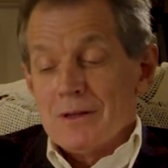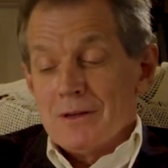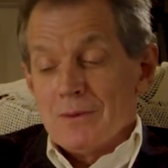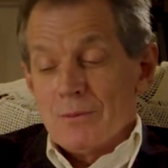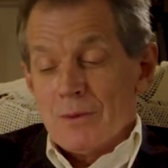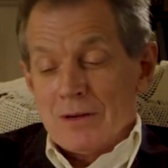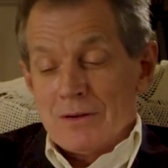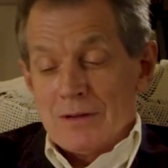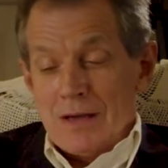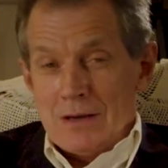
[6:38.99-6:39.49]

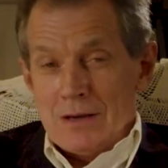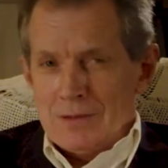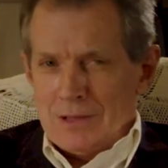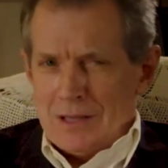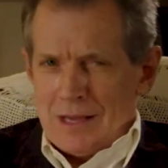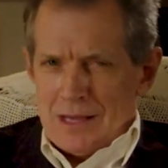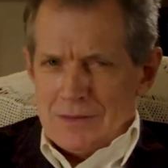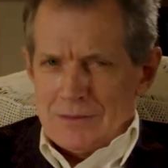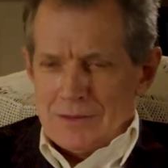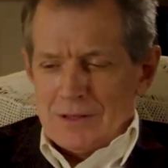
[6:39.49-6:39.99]
went out
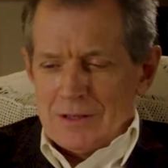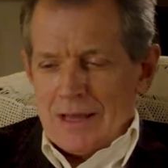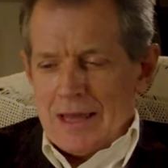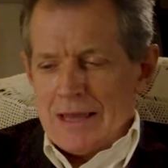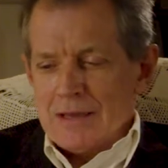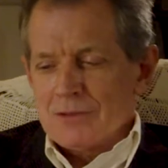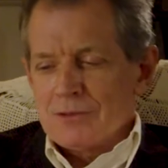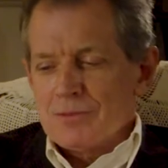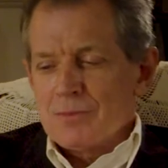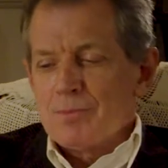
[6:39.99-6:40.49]
again the
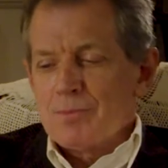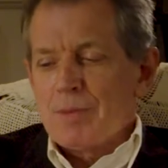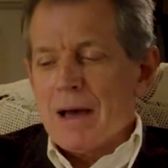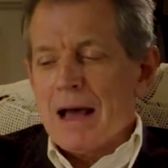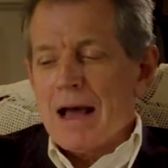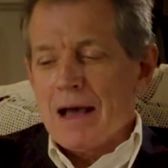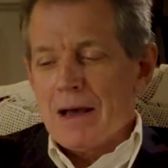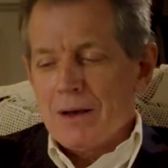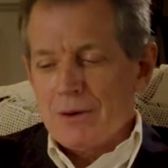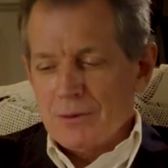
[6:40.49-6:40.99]
next,
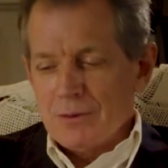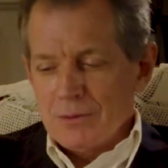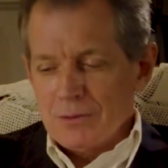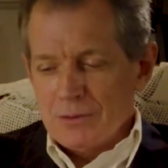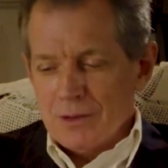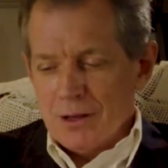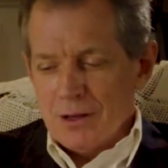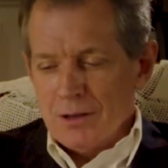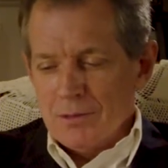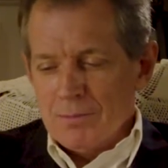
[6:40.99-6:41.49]
bowed
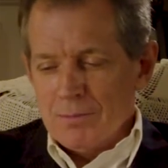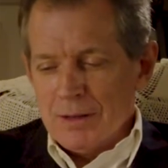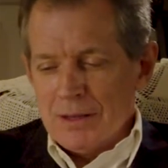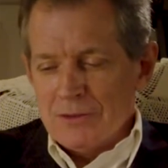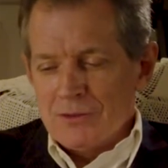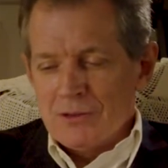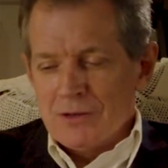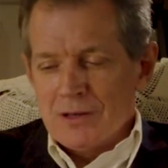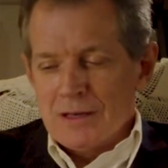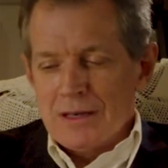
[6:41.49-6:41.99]

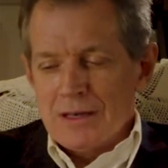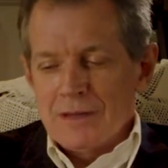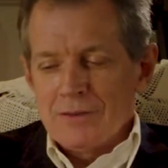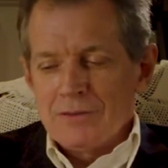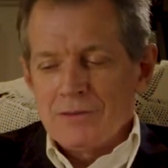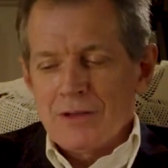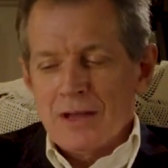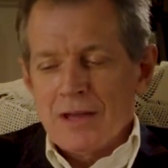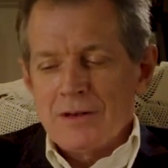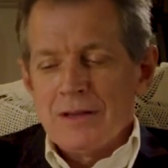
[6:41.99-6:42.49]
obediently, and
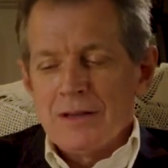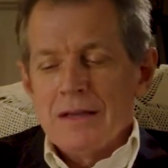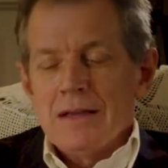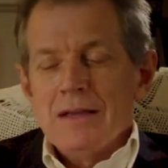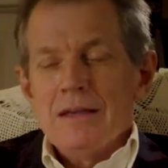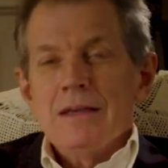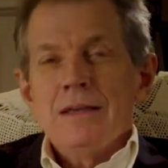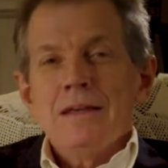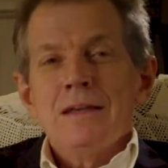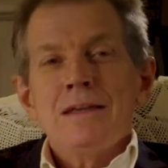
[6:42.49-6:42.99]
said,
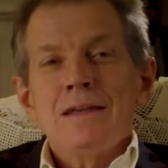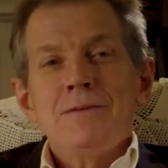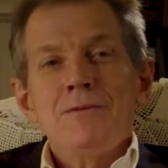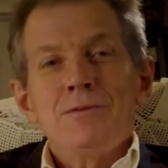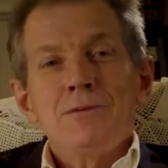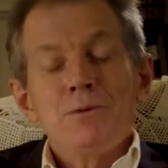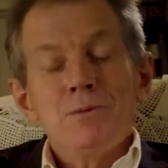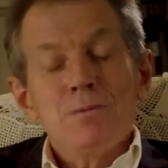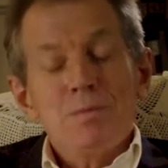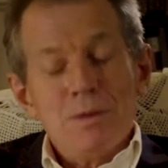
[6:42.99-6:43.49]

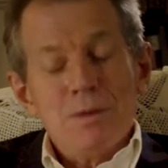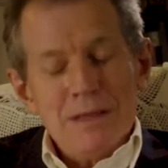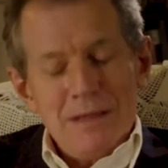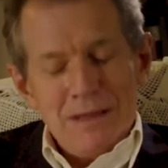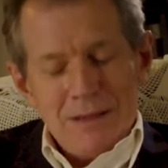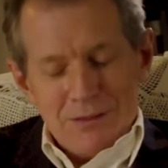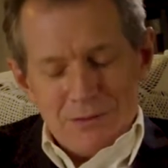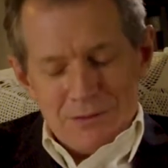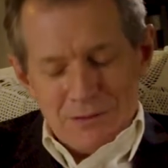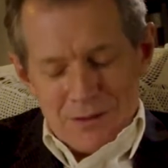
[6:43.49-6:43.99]
If you
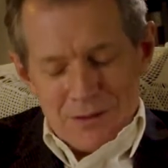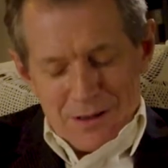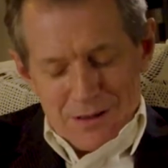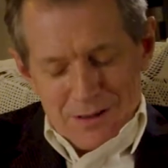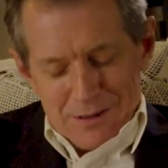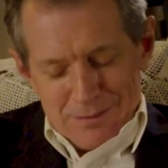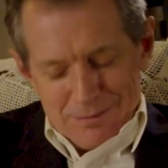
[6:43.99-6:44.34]
please, dear.